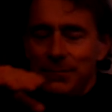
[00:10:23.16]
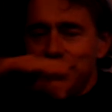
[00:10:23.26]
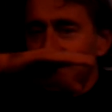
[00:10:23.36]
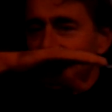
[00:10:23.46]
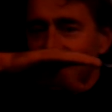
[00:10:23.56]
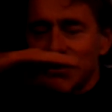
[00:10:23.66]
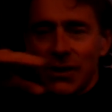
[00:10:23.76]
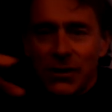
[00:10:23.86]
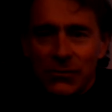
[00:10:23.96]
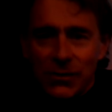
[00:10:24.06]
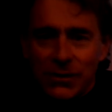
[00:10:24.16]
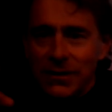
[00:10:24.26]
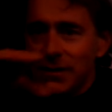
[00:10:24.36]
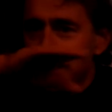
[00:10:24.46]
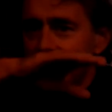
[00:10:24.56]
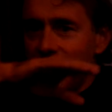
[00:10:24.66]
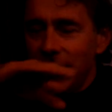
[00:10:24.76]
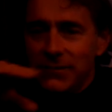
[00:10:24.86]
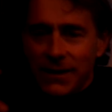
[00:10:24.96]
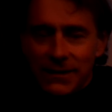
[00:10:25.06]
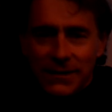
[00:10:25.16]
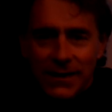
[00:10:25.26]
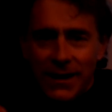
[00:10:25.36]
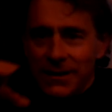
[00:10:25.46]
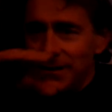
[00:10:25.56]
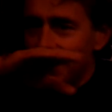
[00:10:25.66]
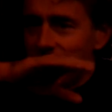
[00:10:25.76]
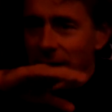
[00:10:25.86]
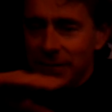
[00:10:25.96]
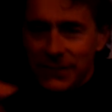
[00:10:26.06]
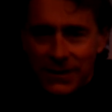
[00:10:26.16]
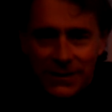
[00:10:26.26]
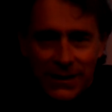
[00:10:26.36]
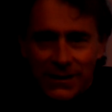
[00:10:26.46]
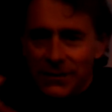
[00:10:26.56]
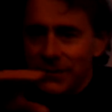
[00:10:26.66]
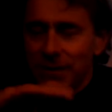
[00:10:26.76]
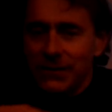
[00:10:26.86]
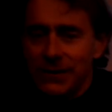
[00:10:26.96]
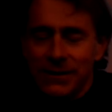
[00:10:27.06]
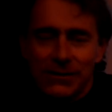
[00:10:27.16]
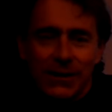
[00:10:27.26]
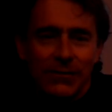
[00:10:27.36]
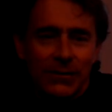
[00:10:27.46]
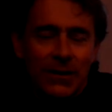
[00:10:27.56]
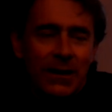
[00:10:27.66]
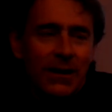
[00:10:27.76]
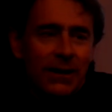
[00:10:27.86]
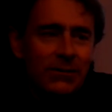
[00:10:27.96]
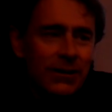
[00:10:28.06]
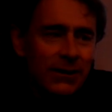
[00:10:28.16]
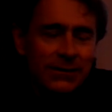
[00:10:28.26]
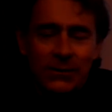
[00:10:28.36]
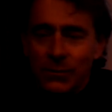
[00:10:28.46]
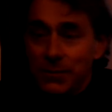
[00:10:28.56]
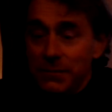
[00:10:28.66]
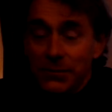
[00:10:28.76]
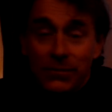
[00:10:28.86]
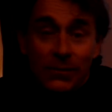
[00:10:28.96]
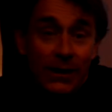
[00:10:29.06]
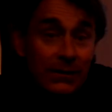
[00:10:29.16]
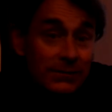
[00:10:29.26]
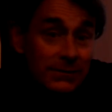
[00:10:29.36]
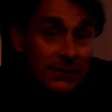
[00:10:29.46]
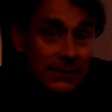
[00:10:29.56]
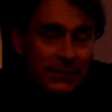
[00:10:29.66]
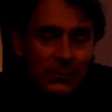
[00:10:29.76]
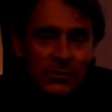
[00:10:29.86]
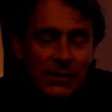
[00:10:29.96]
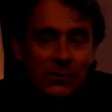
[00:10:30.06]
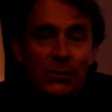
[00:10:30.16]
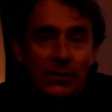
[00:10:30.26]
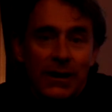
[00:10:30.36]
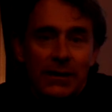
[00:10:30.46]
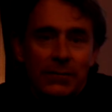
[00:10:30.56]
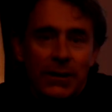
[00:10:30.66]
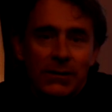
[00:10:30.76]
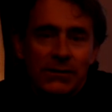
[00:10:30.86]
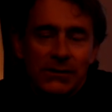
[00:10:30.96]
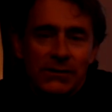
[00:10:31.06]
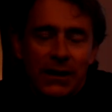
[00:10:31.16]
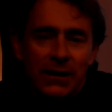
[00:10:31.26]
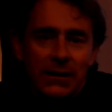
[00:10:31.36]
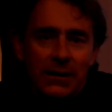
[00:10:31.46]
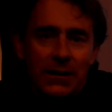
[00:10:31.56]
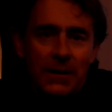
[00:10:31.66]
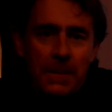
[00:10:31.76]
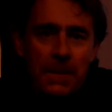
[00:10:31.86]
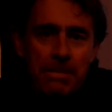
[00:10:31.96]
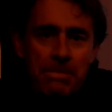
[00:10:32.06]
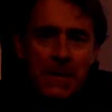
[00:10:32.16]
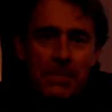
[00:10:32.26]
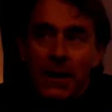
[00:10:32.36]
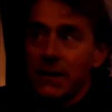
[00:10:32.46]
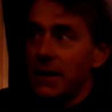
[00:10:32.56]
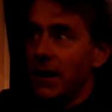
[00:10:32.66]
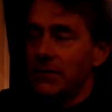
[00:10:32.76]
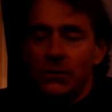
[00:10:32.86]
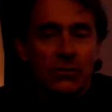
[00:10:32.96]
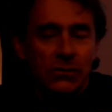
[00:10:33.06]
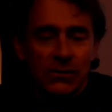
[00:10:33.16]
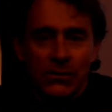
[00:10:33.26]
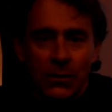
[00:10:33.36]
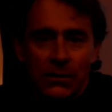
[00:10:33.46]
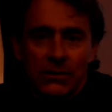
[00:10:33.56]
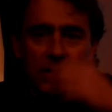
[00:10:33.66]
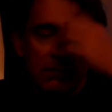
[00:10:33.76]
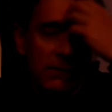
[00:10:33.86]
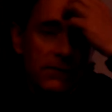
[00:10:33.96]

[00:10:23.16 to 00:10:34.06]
600, in the year 599, in the year 598, in the year 597. And you kind of see what people threw out. It tells you a lot about the society. My God, future historians are going to have a